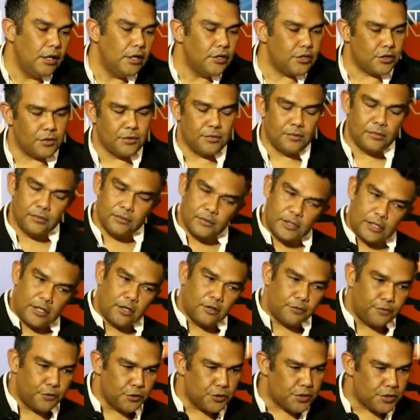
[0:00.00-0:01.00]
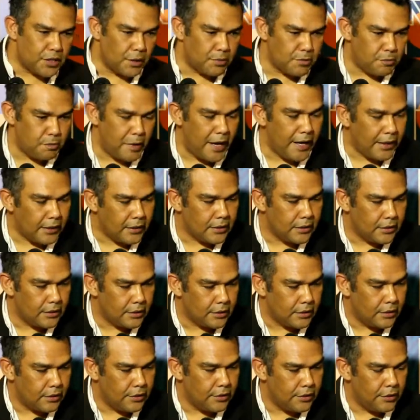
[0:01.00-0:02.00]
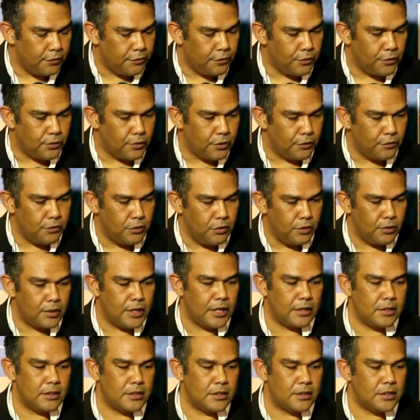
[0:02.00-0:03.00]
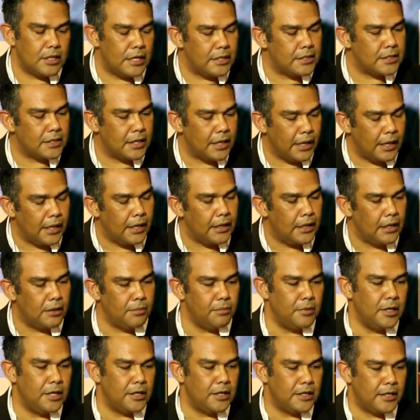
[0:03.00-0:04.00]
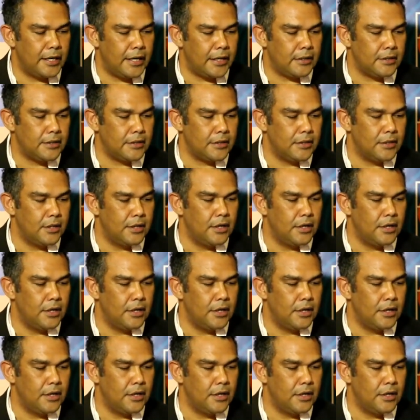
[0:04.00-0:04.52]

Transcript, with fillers: So Taking a few steps back, if you, if you look at SKA and MeerKAT,